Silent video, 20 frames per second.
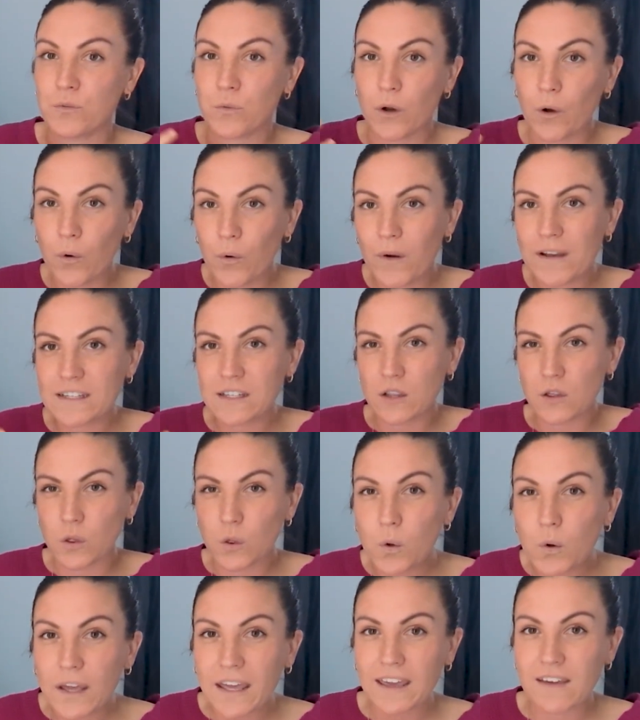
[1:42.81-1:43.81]
We're always
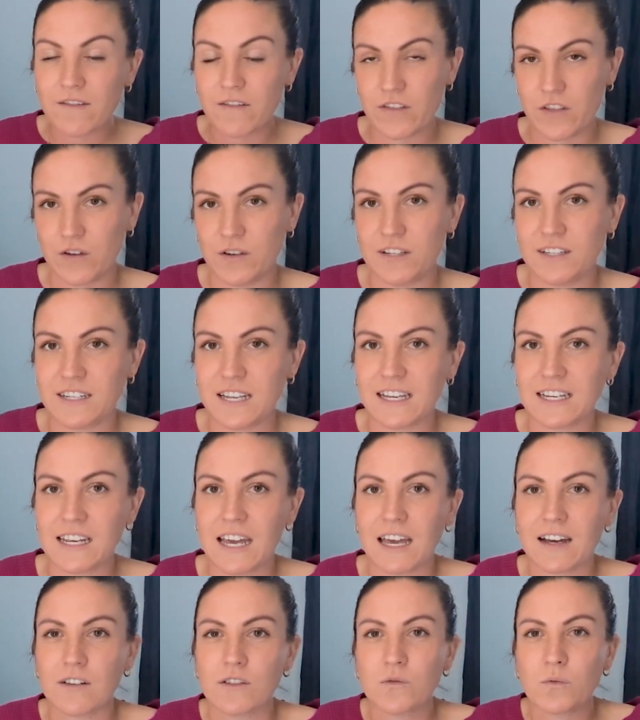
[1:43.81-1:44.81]
looking for those
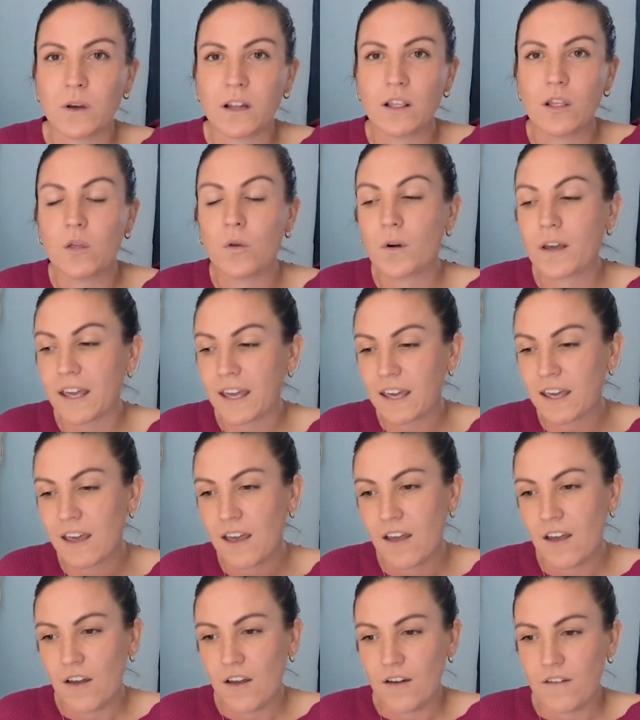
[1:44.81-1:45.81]
details. We're looking
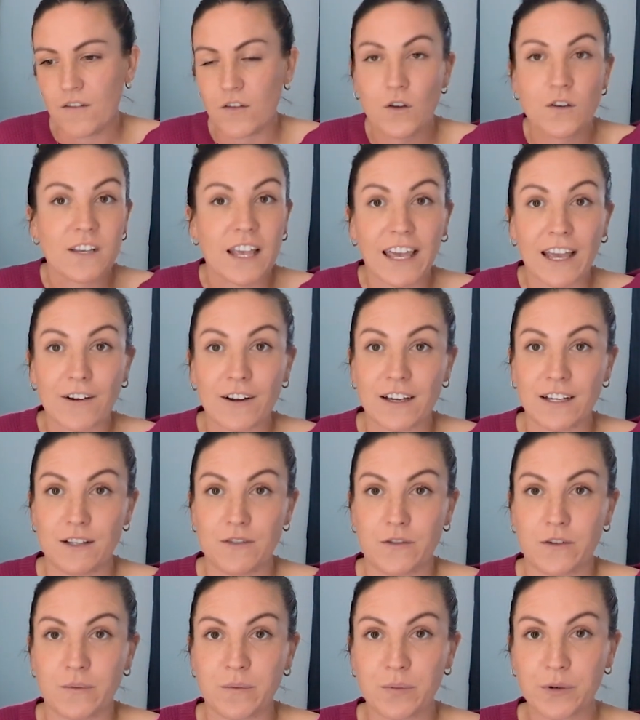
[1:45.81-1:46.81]
for those areas
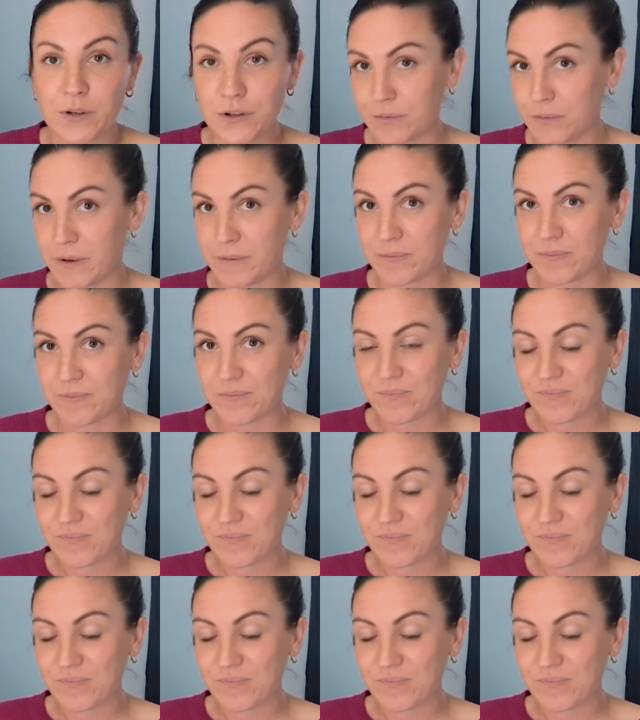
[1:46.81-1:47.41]
for improvement.